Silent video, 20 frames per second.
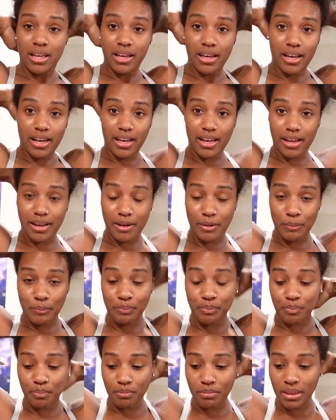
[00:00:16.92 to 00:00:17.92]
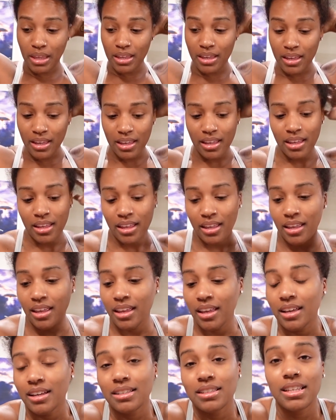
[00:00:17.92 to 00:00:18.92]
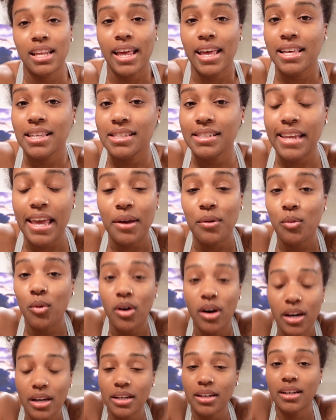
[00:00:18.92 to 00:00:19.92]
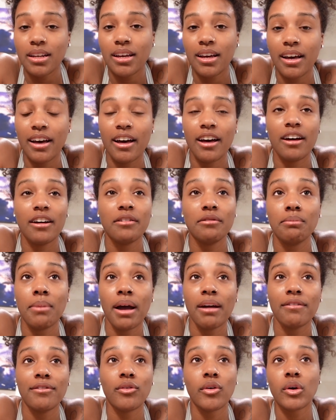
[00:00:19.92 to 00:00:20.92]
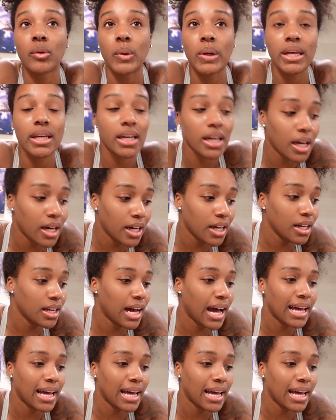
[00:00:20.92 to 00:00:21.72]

today is day 1 of my 4-week cut.